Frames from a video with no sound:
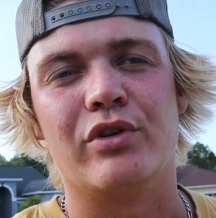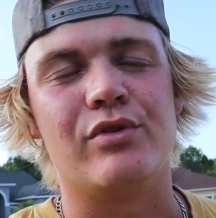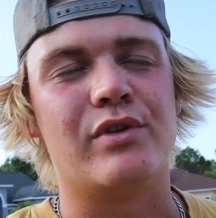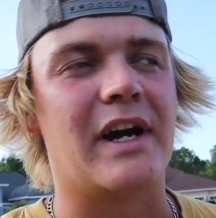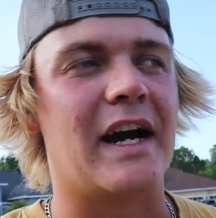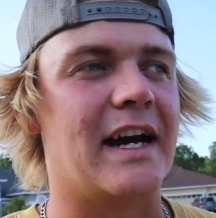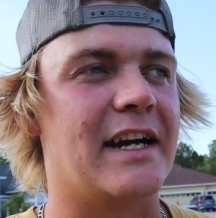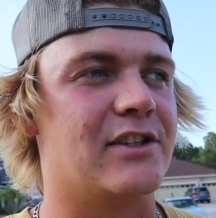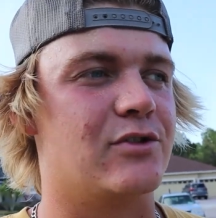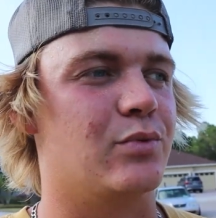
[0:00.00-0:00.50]
you
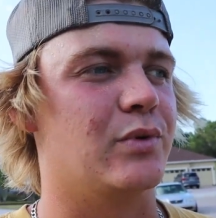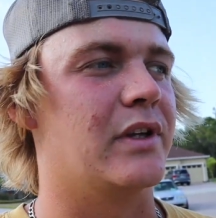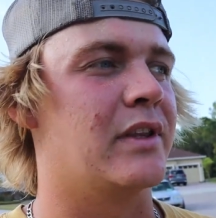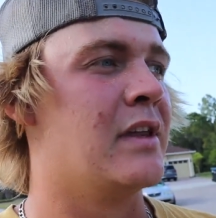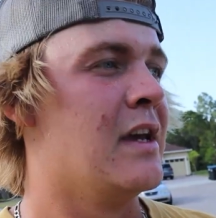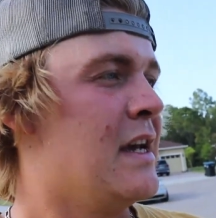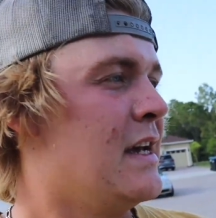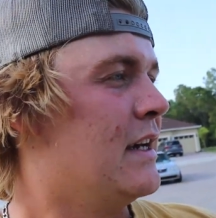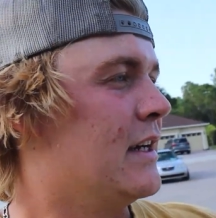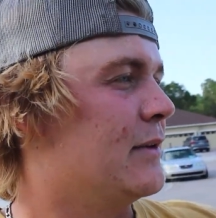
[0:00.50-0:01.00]
guys
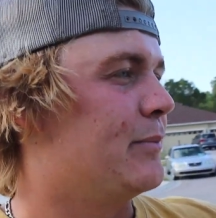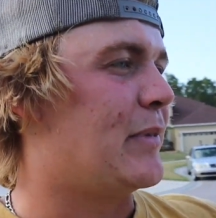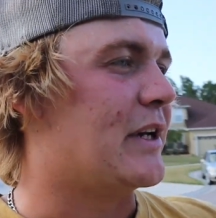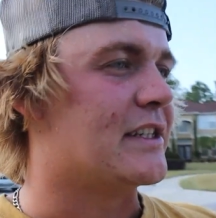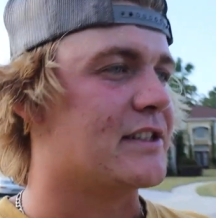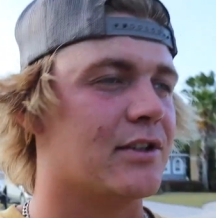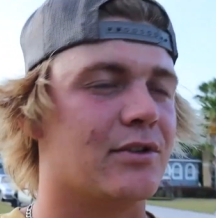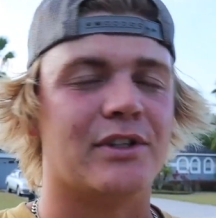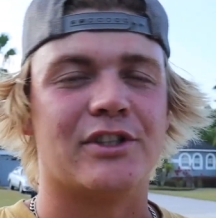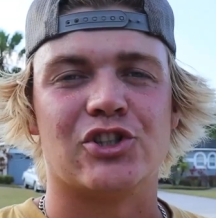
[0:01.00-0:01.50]
with
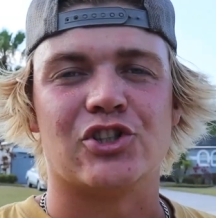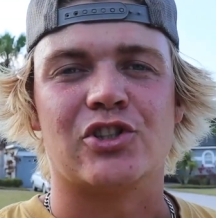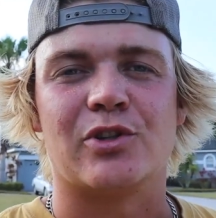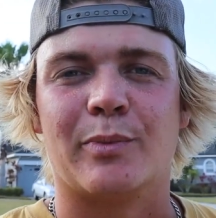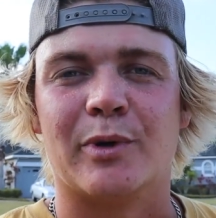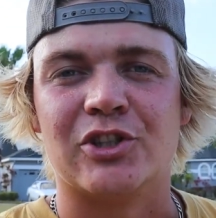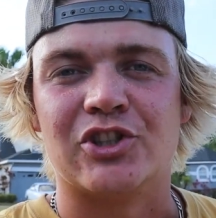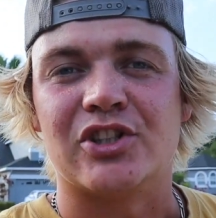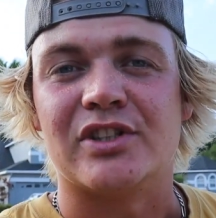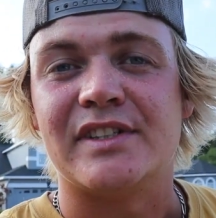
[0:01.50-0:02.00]
basically just a
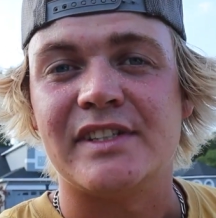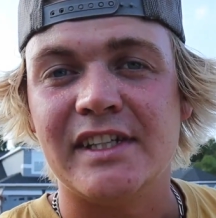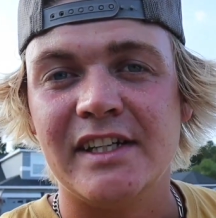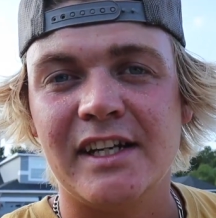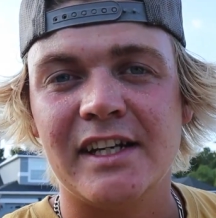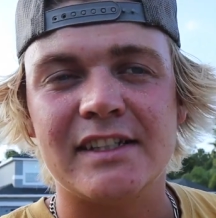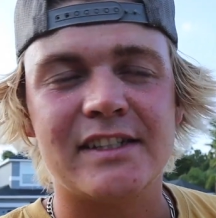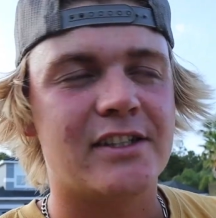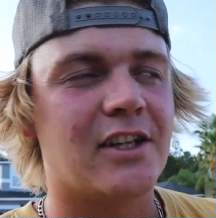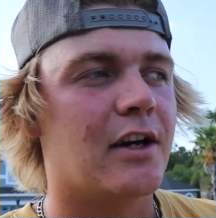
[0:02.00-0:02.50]
bunch of
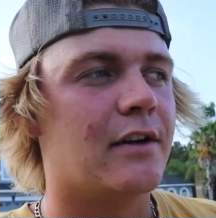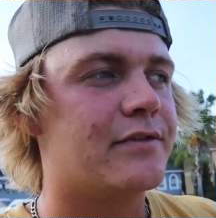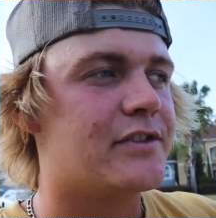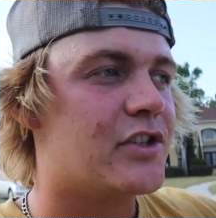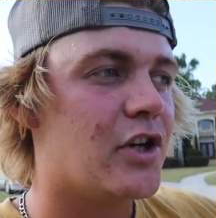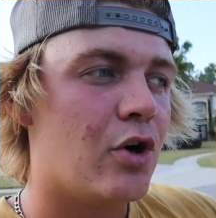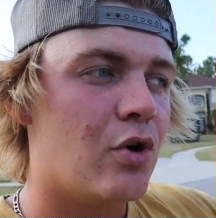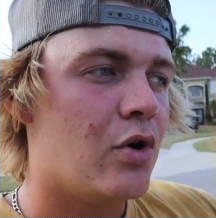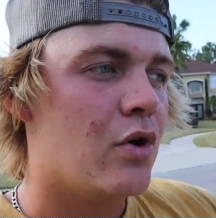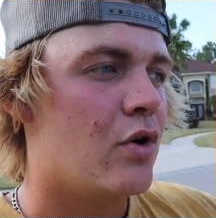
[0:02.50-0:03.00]
scenic stuff.
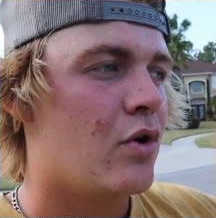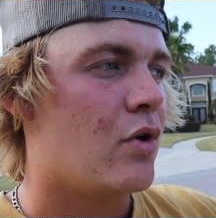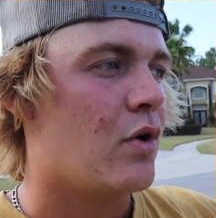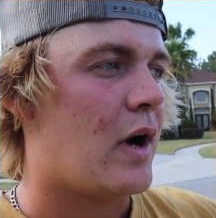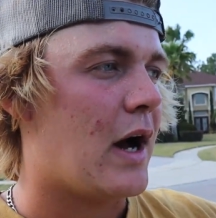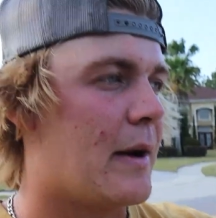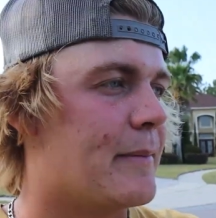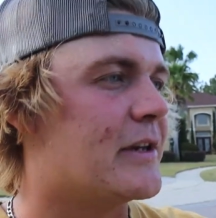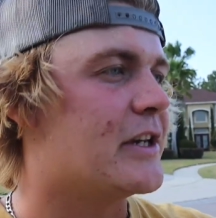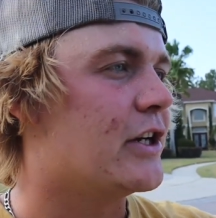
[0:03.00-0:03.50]
So
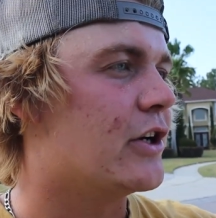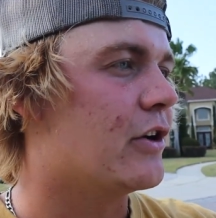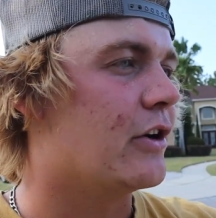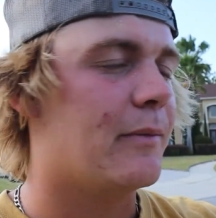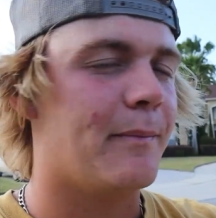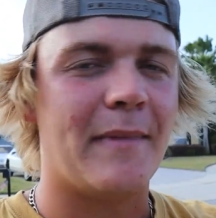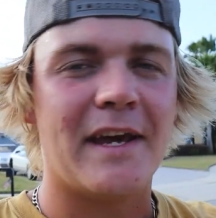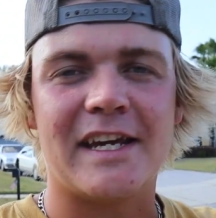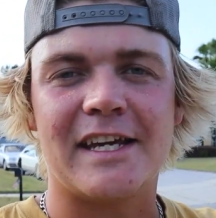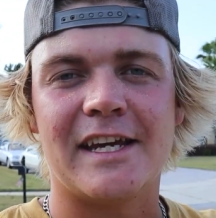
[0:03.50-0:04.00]
I'm here
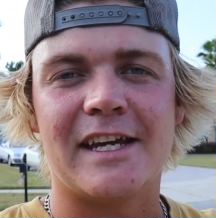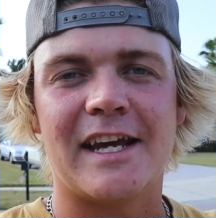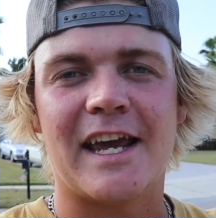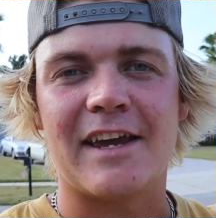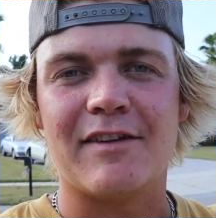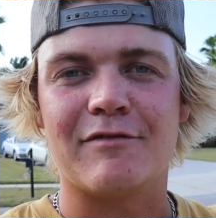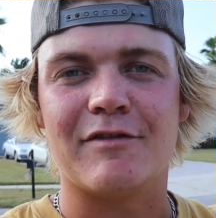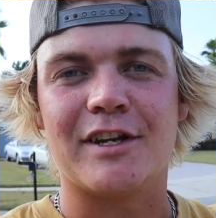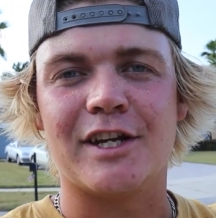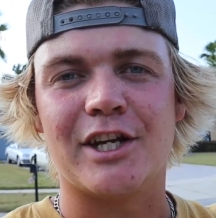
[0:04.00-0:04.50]
making
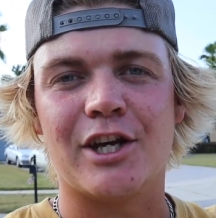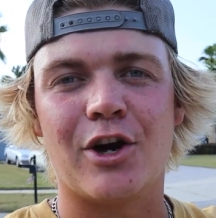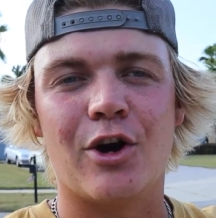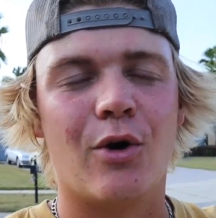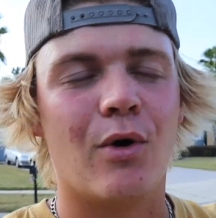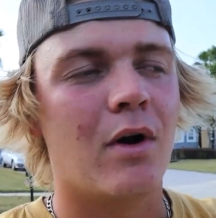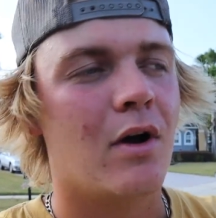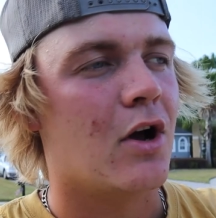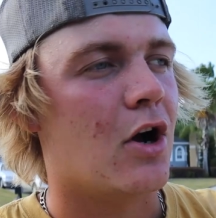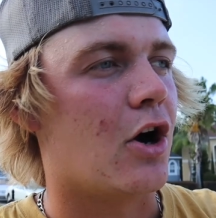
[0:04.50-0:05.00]
a
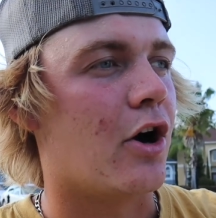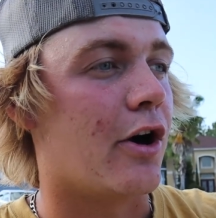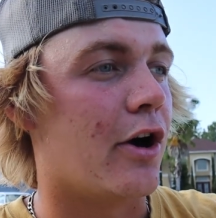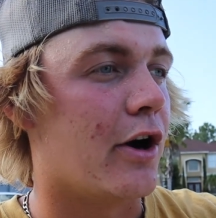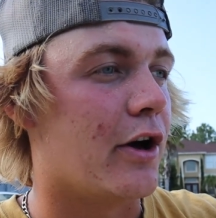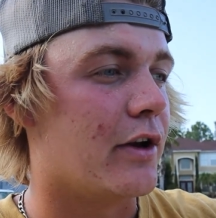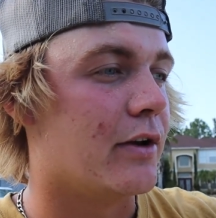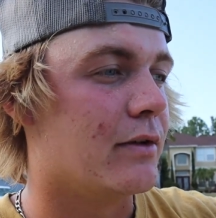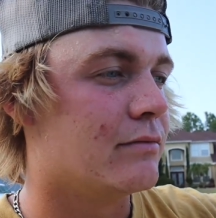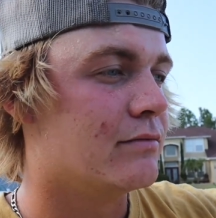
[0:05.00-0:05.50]
video
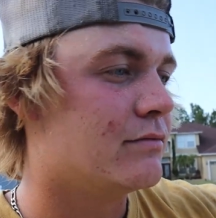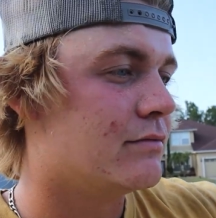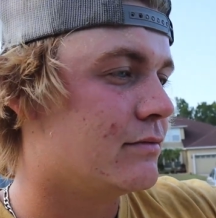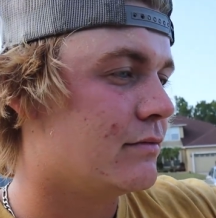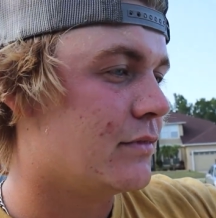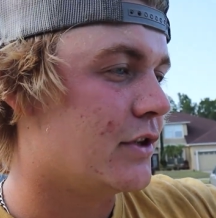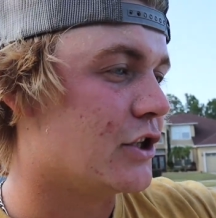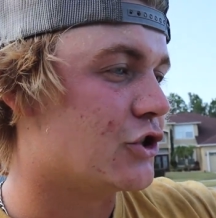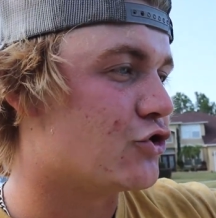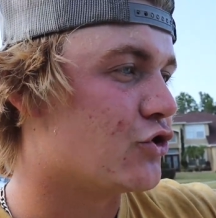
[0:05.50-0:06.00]
on
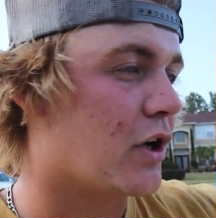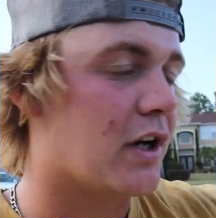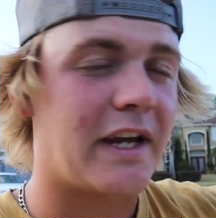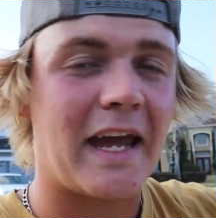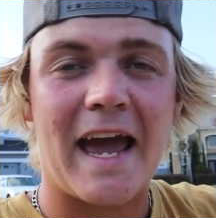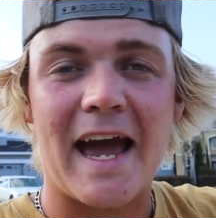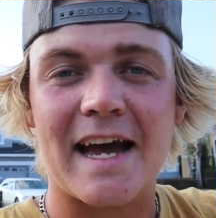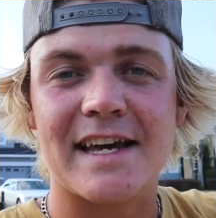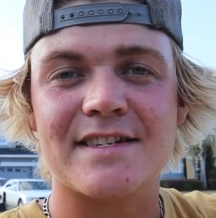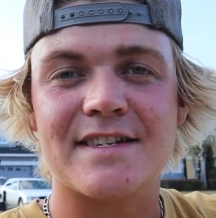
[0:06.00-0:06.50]
the truck
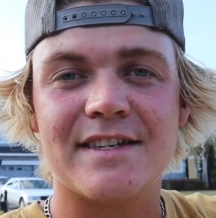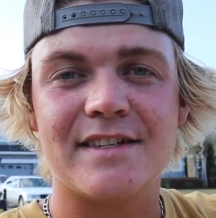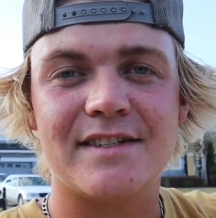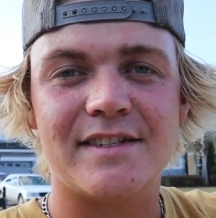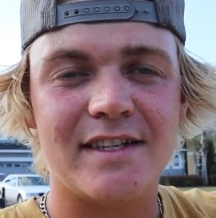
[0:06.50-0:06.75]
as it